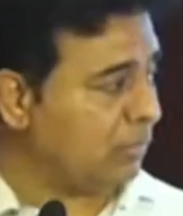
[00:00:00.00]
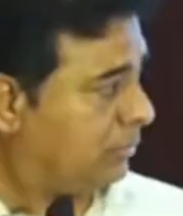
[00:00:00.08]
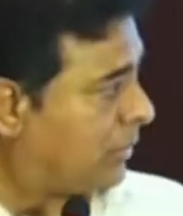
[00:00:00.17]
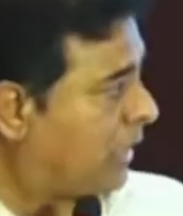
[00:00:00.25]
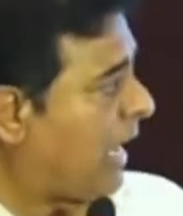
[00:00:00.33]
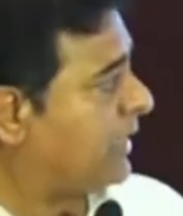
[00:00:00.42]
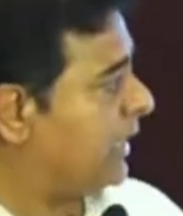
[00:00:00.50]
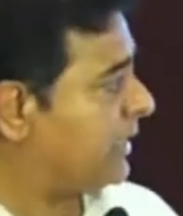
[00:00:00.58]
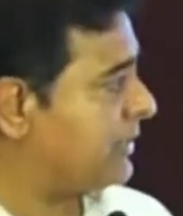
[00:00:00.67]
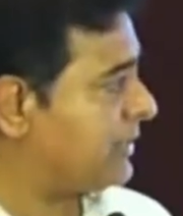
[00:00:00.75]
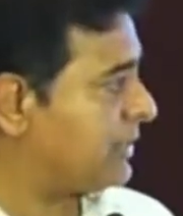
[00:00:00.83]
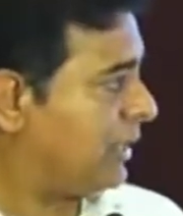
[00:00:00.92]

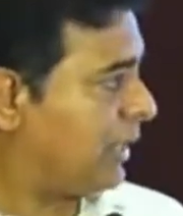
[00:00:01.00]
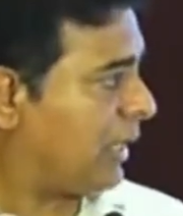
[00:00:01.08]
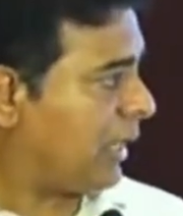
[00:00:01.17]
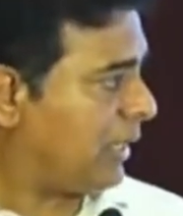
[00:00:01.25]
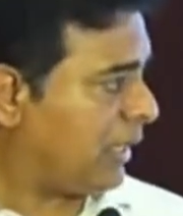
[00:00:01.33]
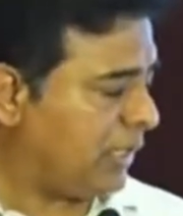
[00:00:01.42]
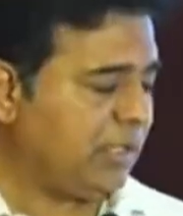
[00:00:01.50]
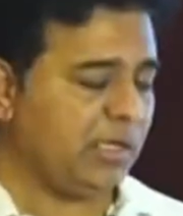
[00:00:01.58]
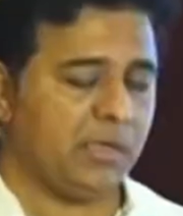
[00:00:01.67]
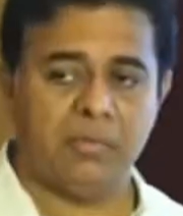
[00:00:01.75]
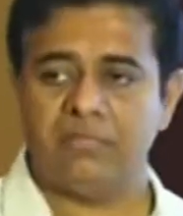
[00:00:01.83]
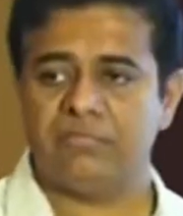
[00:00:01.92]
ADEX and
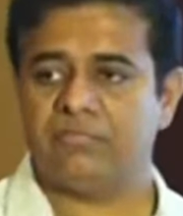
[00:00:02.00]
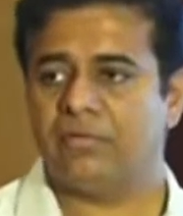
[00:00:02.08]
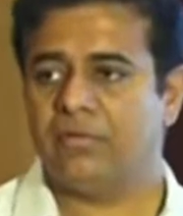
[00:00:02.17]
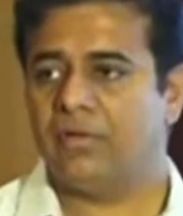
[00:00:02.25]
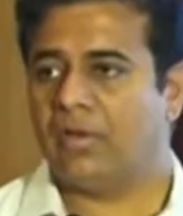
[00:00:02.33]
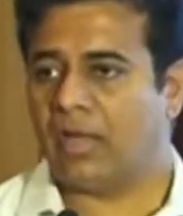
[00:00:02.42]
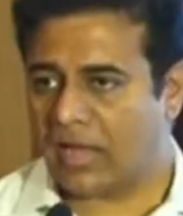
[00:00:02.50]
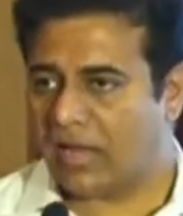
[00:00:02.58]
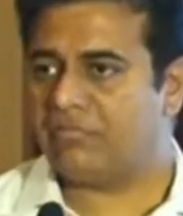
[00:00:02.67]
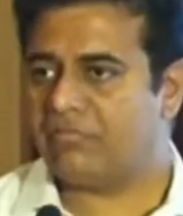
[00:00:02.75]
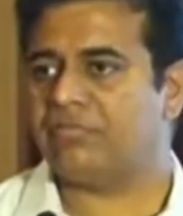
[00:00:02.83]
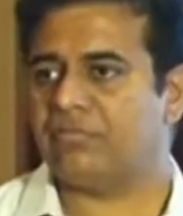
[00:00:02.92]
ADMF
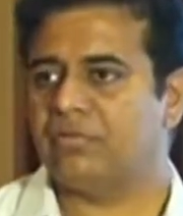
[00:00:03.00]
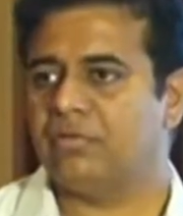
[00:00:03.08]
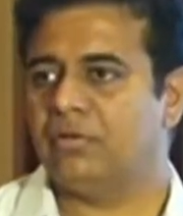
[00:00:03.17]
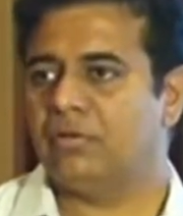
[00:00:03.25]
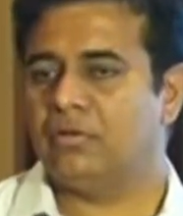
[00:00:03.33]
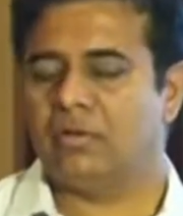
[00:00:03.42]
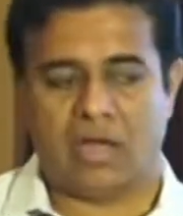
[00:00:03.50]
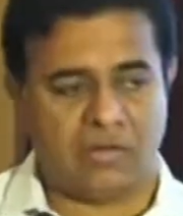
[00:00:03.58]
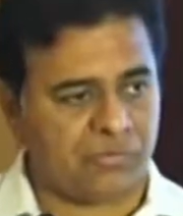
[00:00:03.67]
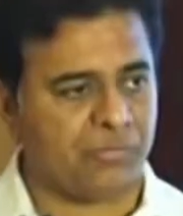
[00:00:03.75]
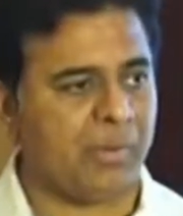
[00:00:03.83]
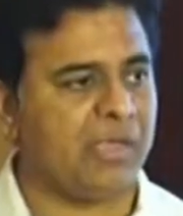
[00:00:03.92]
have,
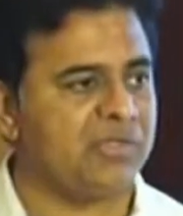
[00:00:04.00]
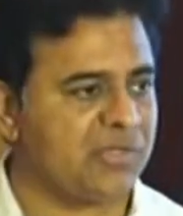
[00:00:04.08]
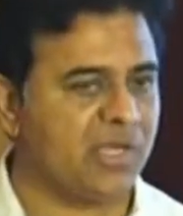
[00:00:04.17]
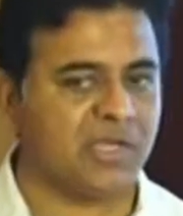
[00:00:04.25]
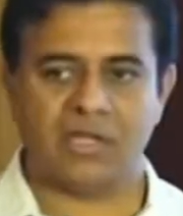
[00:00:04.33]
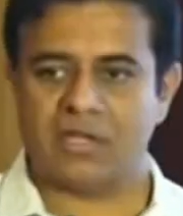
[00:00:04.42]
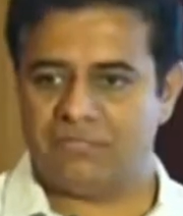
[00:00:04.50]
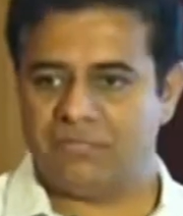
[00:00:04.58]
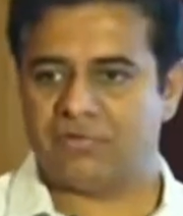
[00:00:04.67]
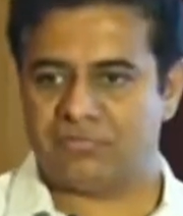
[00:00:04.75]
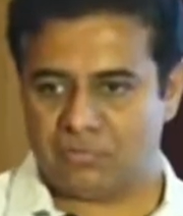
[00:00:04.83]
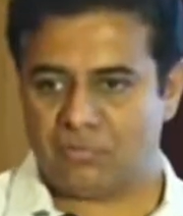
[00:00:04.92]
after painstaking
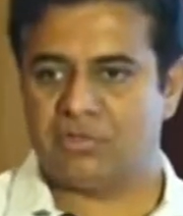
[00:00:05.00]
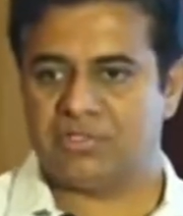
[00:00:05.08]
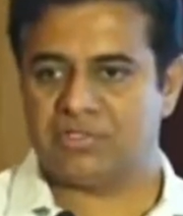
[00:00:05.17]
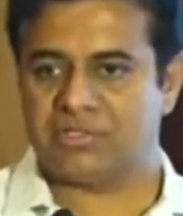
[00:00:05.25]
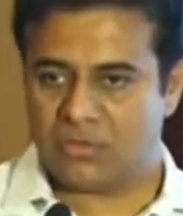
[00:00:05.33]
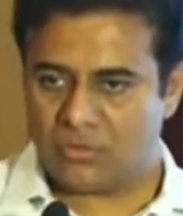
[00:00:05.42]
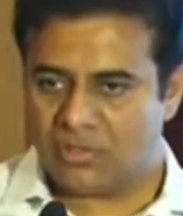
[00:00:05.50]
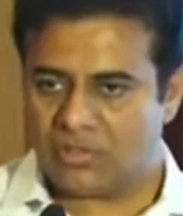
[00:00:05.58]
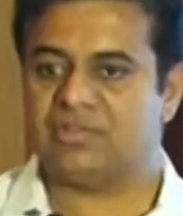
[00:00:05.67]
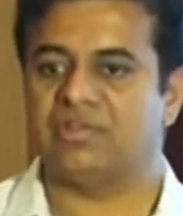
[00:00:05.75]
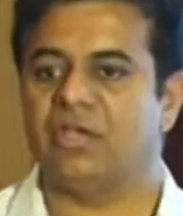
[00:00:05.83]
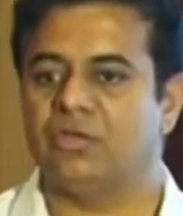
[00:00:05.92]
efforts from all the
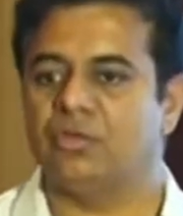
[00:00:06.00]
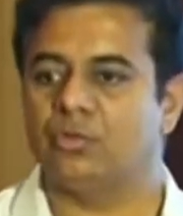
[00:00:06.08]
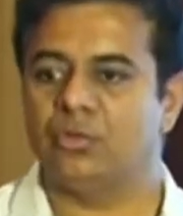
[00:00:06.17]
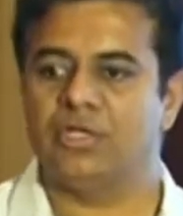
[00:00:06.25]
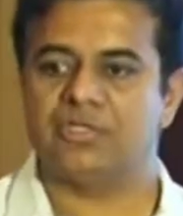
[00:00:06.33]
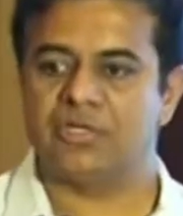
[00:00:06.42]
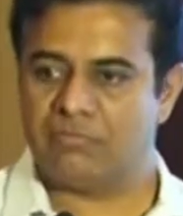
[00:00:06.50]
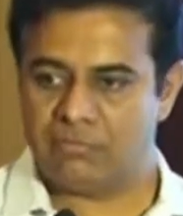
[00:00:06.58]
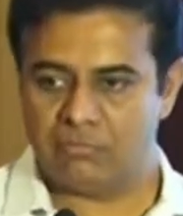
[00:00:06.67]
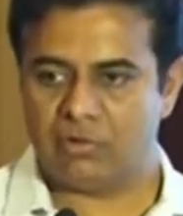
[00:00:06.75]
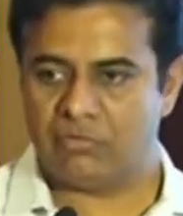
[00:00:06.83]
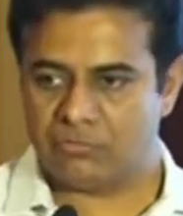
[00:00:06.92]
stakeholders, thank you to each and every
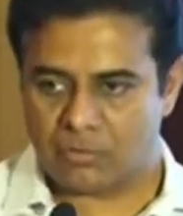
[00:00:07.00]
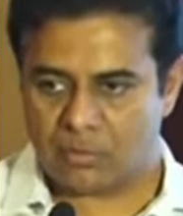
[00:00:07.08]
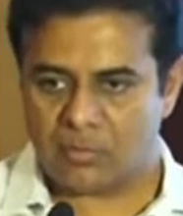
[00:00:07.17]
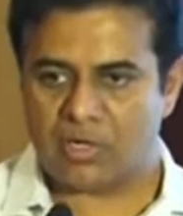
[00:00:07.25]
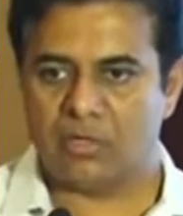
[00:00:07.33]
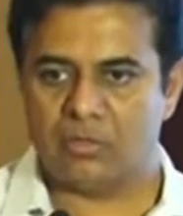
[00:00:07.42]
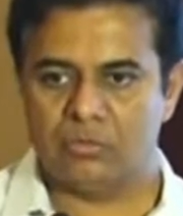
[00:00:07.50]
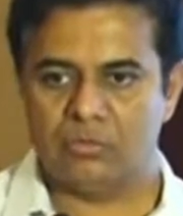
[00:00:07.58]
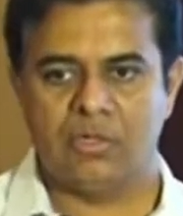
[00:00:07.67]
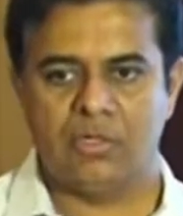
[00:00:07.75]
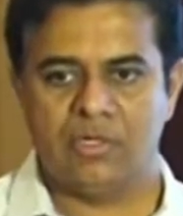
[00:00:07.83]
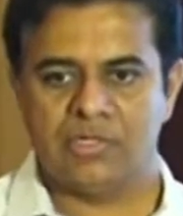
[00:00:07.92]
one of you, Rama Garu,
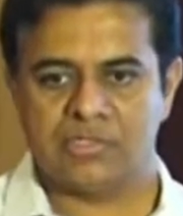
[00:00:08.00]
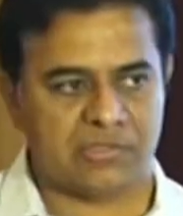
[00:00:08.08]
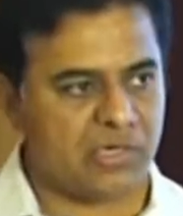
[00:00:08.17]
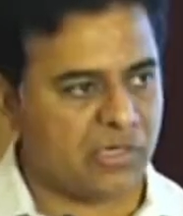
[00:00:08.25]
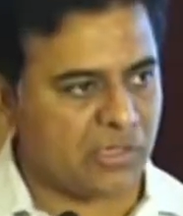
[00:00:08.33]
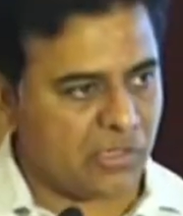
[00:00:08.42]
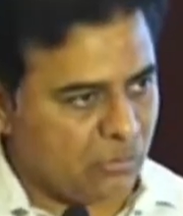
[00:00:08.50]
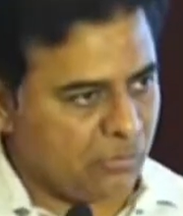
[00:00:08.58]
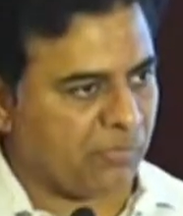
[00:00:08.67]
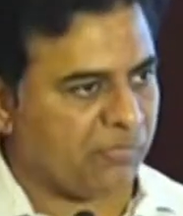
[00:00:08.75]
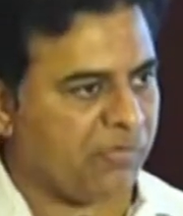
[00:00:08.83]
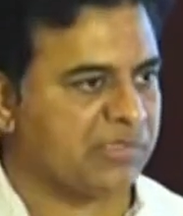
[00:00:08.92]
Satyanarayan Garu,
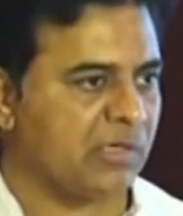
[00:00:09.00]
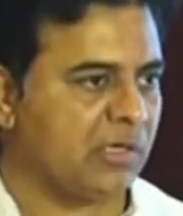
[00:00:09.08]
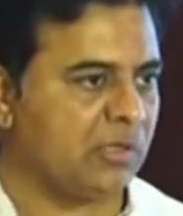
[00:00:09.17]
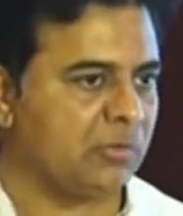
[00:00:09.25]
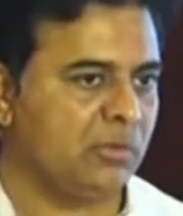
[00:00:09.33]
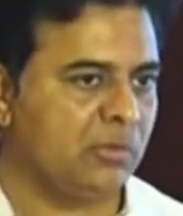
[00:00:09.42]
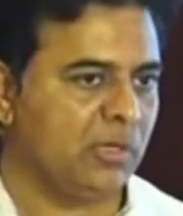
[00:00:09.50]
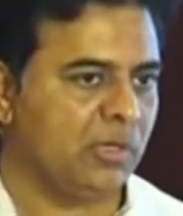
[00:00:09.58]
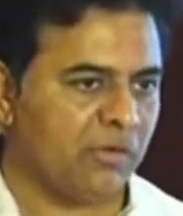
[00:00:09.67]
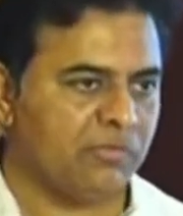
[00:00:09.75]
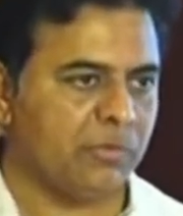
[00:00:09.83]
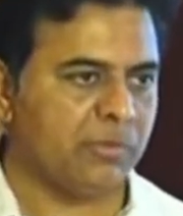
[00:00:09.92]
Professor Garu,
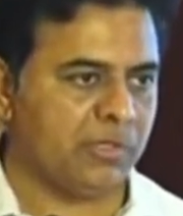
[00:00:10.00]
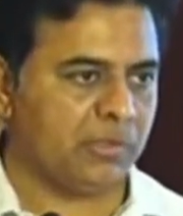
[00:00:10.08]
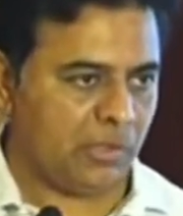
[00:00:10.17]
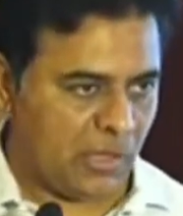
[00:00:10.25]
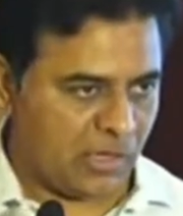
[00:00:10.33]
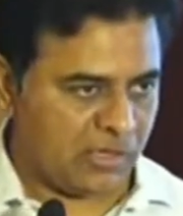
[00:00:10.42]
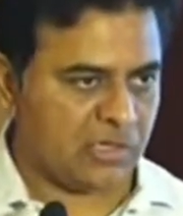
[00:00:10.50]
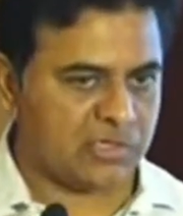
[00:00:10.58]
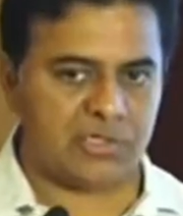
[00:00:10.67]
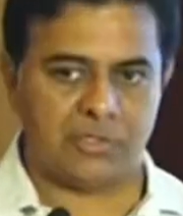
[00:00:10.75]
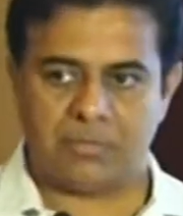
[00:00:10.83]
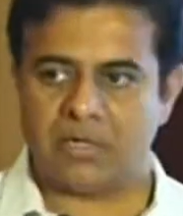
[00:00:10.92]
everybody, the
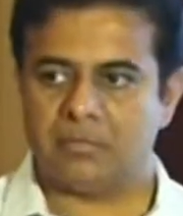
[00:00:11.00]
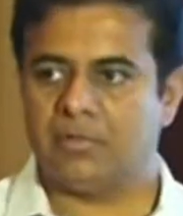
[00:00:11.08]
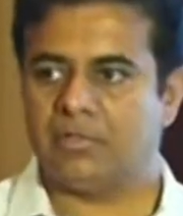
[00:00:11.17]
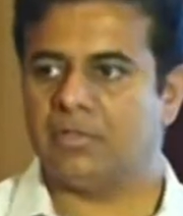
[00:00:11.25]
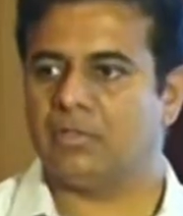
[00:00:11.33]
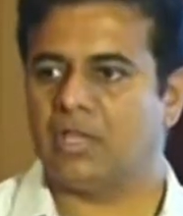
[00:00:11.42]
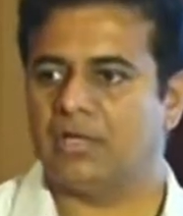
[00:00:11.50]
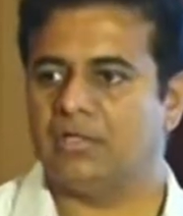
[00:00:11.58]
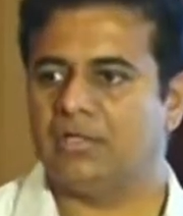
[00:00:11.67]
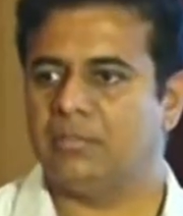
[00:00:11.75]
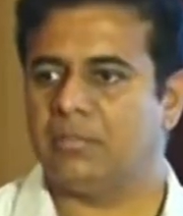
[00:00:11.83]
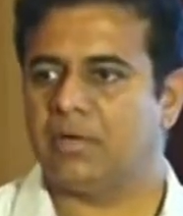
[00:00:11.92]
Agriculture Department and to the
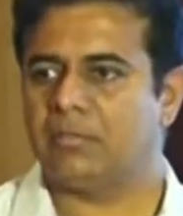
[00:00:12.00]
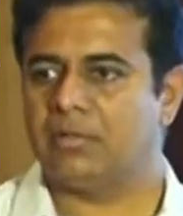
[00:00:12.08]
IT Department,